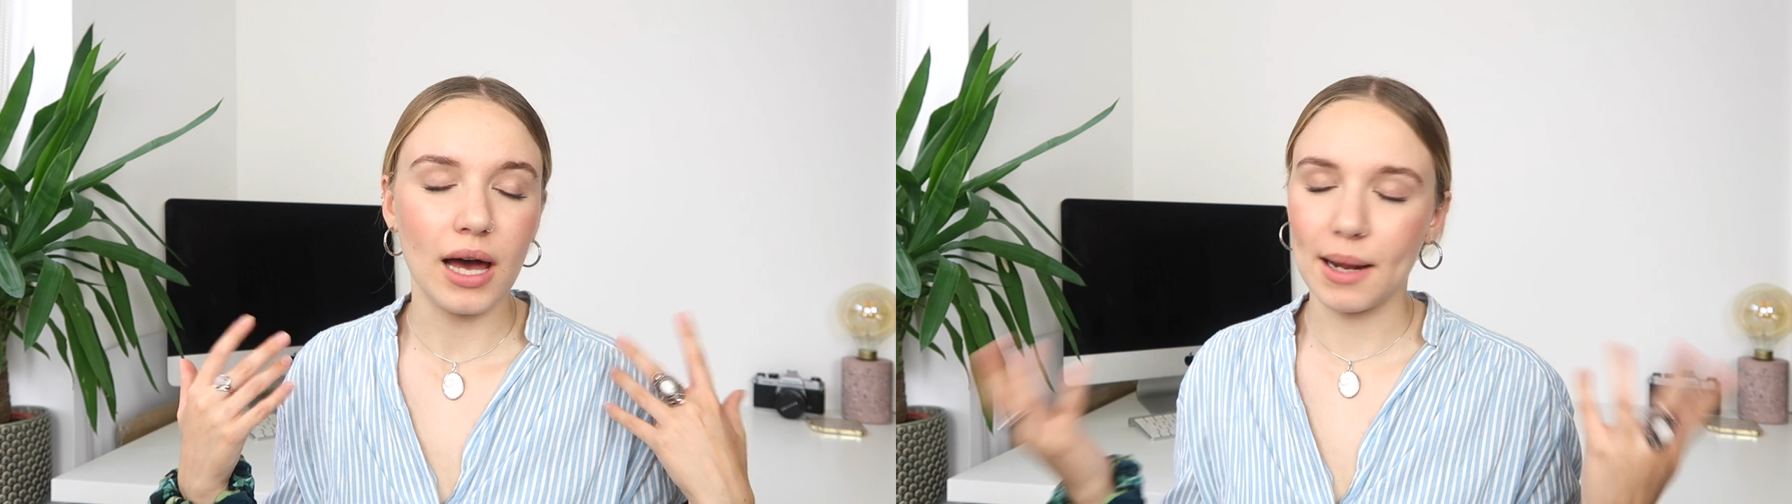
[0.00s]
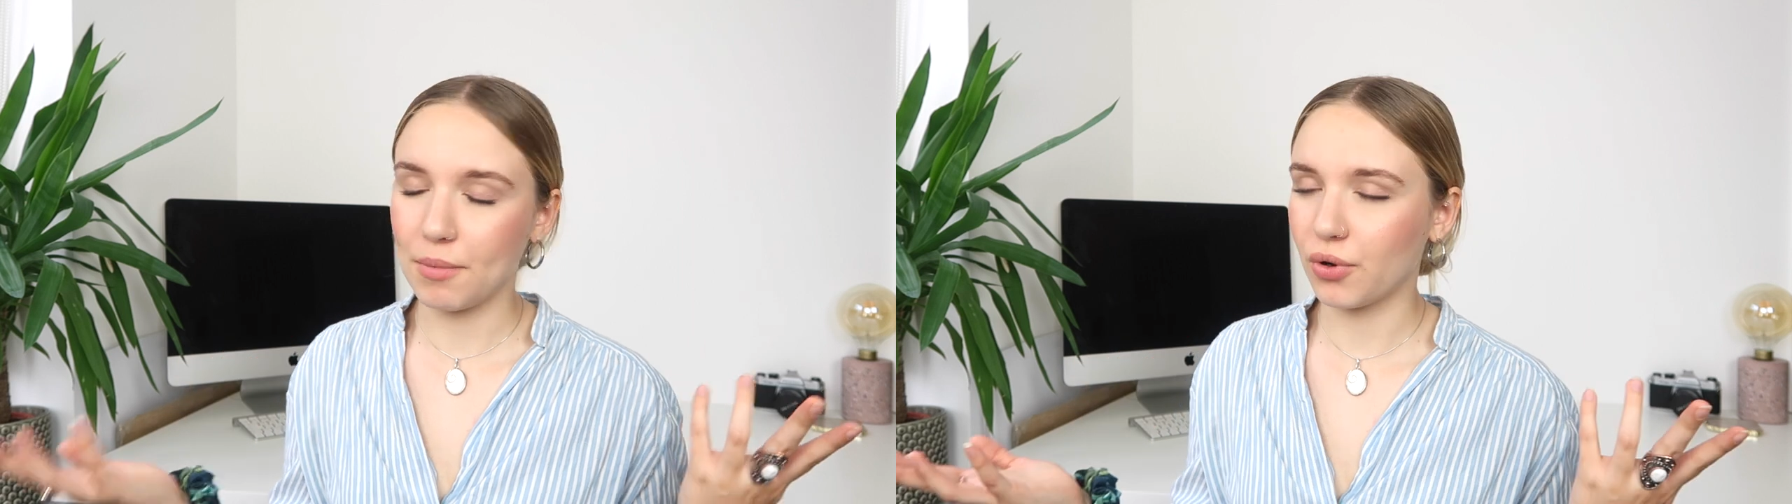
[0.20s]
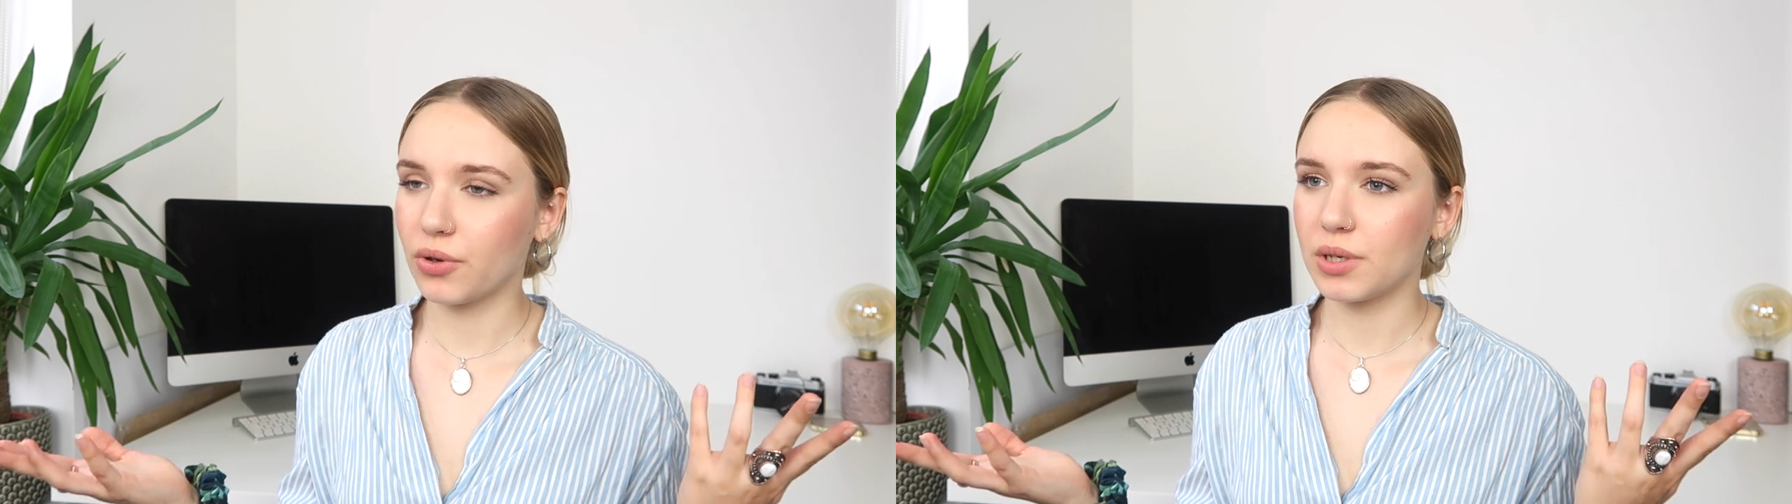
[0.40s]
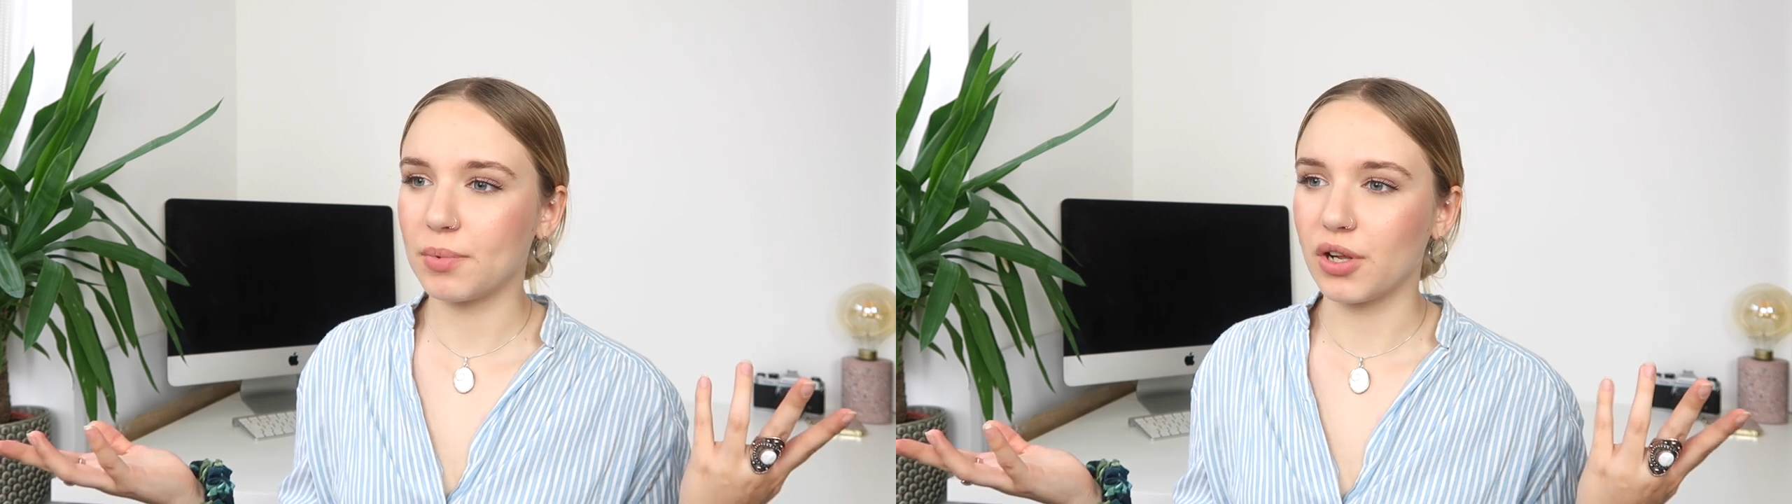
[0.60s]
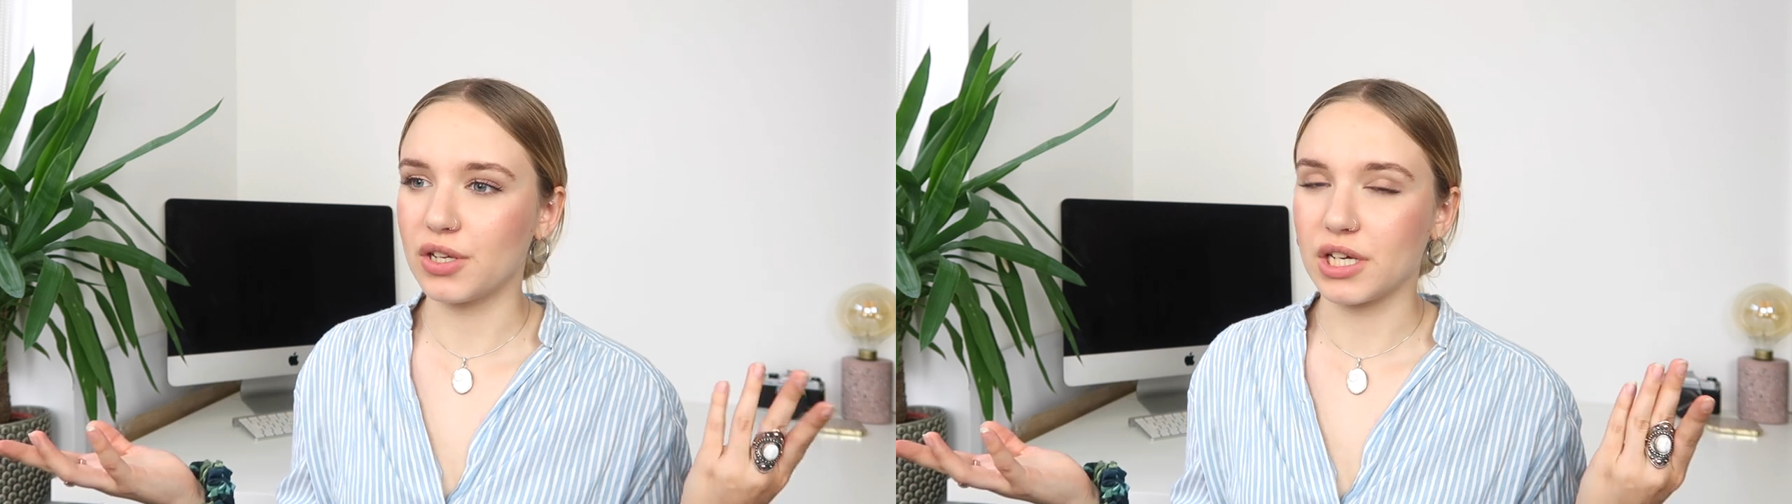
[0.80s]
and I'm not going to
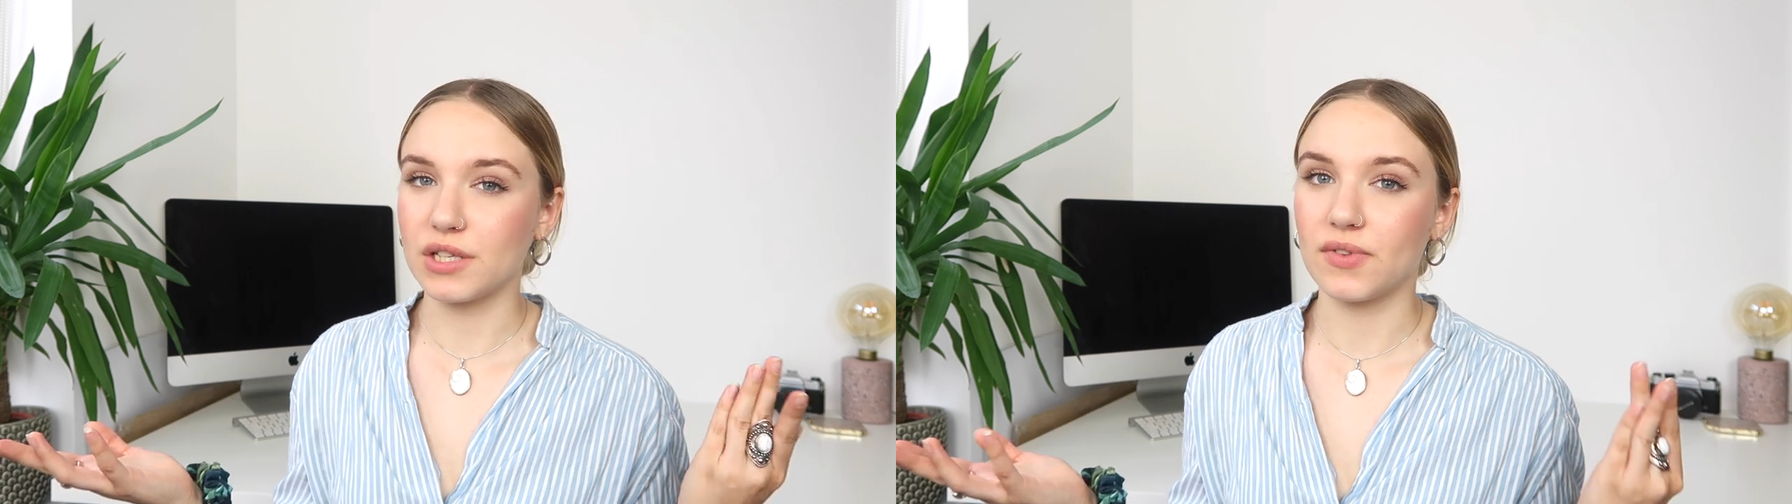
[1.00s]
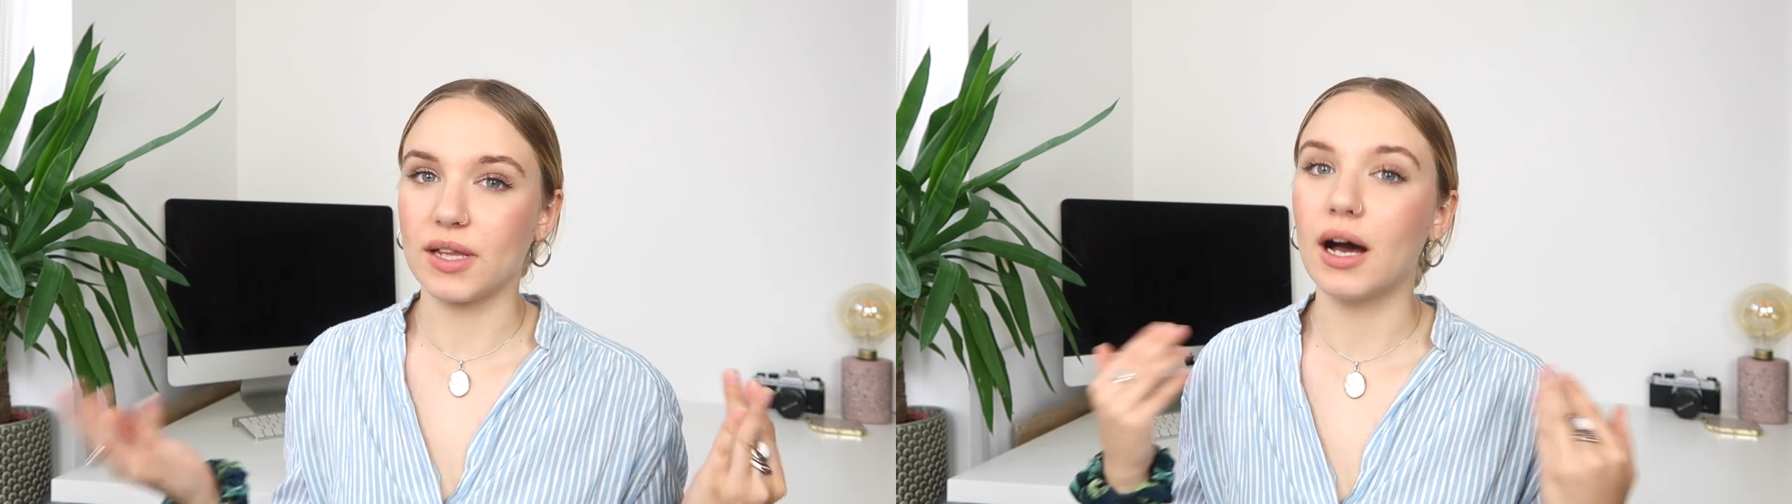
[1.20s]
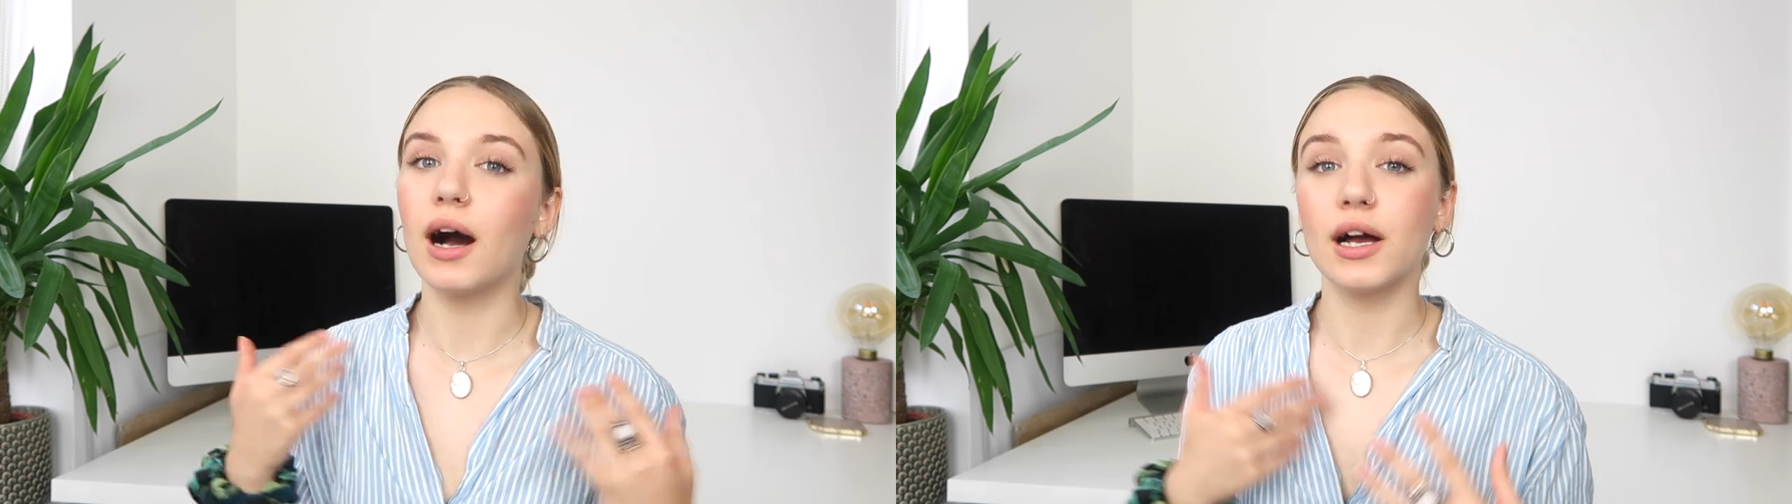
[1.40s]
apologise for that.